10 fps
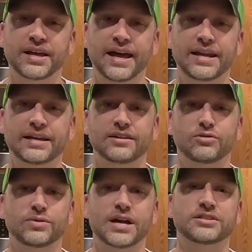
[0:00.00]
canning
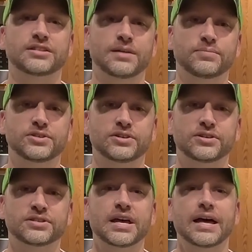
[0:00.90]
creates
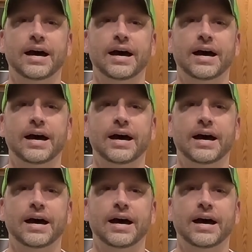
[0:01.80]
temperatures